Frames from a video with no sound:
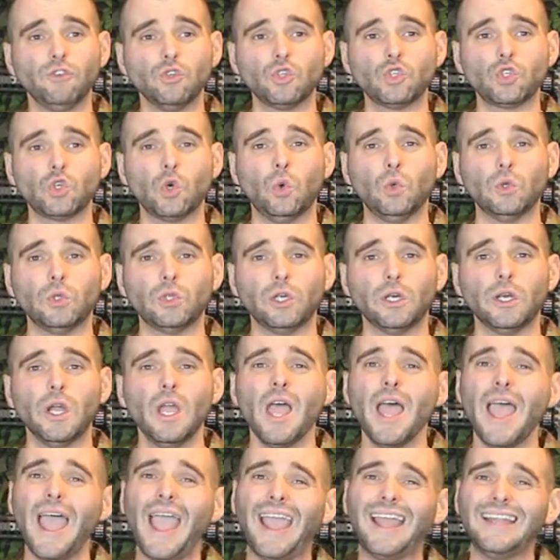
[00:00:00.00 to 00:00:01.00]
your shoulder.
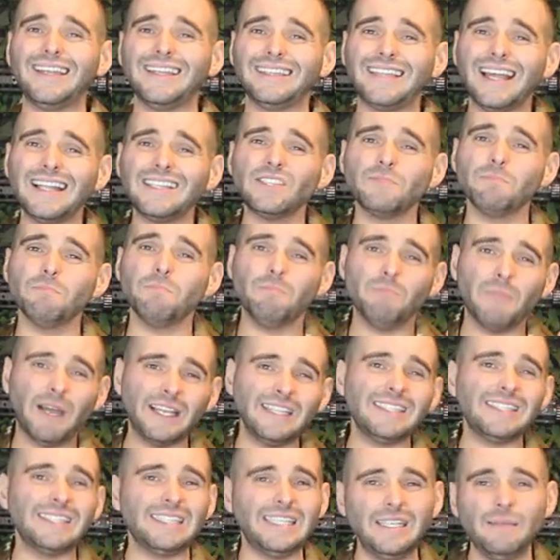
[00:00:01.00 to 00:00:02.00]
And that
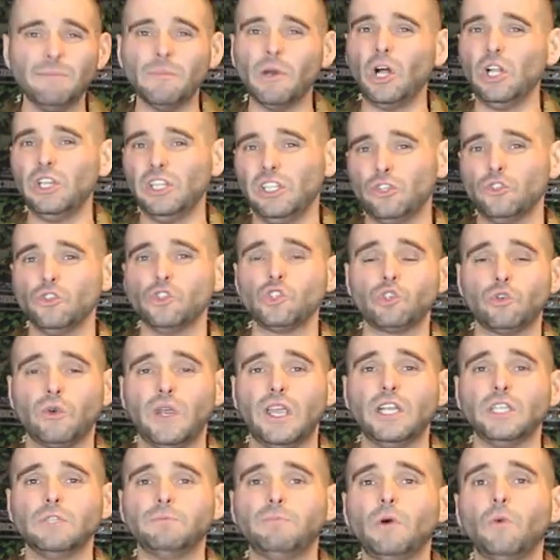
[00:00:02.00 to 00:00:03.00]
might seem a little
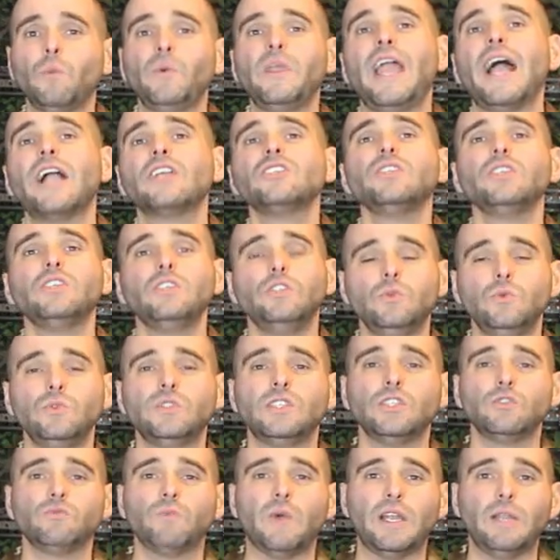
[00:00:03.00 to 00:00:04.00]
strange, but we actually use
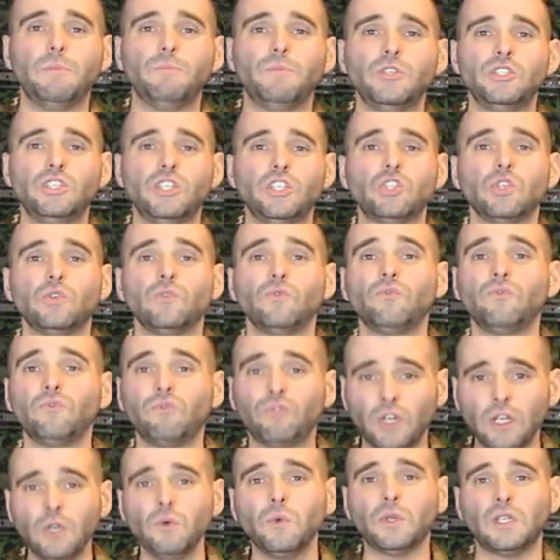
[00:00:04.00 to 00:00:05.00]
this ready position
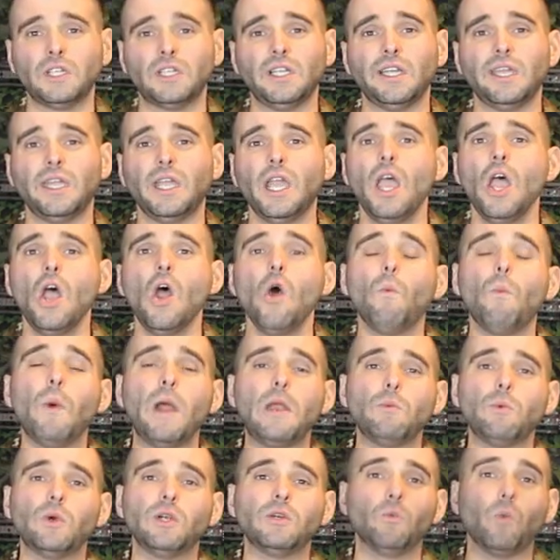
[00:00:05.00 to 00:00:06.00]
frequently when we're